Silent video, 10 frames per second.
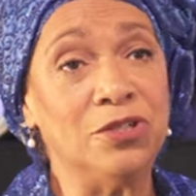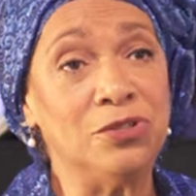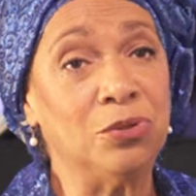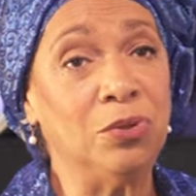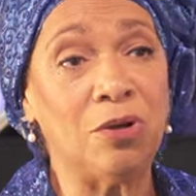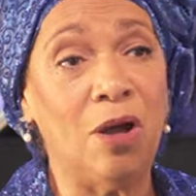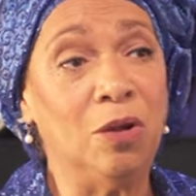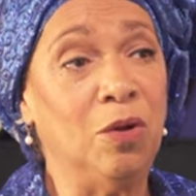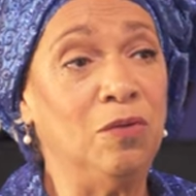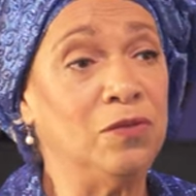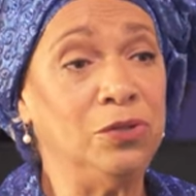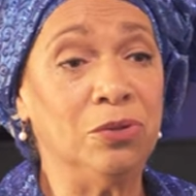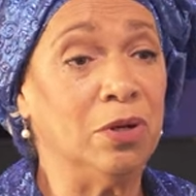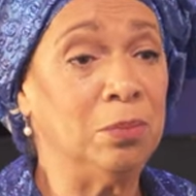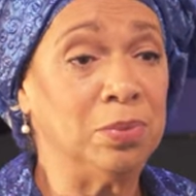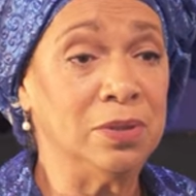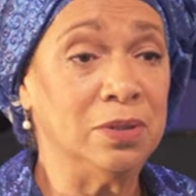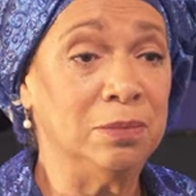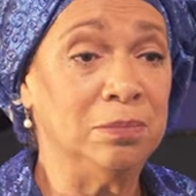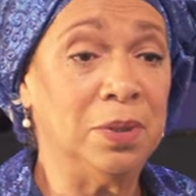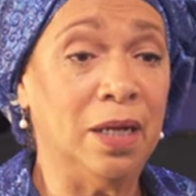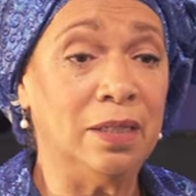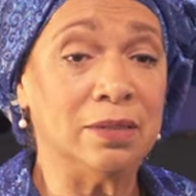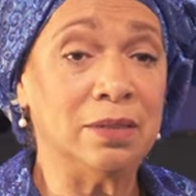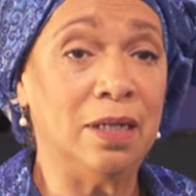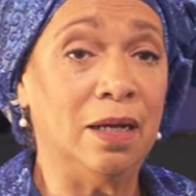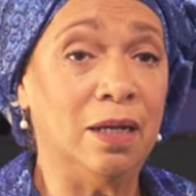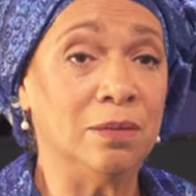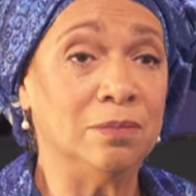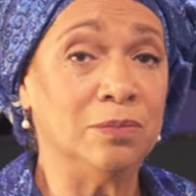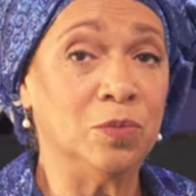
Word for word: she toured all over Europe, but um,